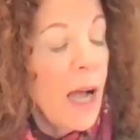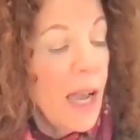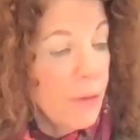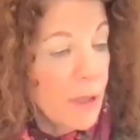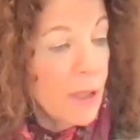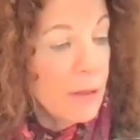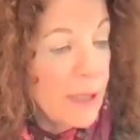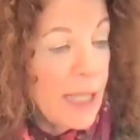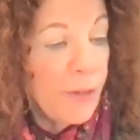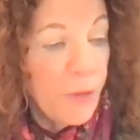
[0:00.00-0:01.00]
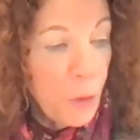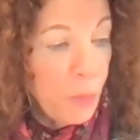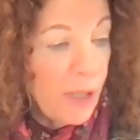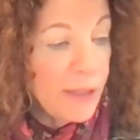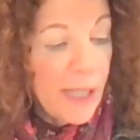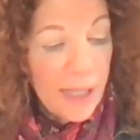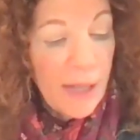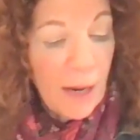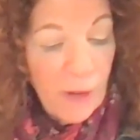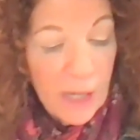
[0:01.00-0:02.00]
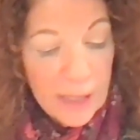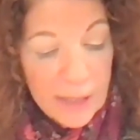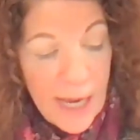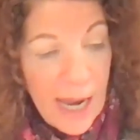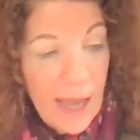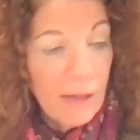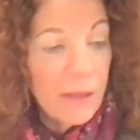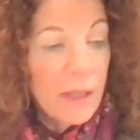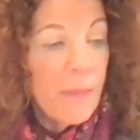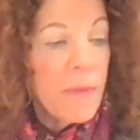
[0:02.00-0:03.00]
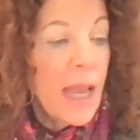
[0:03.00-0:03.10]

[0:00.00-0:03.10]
I take a few breaths in, I write it down,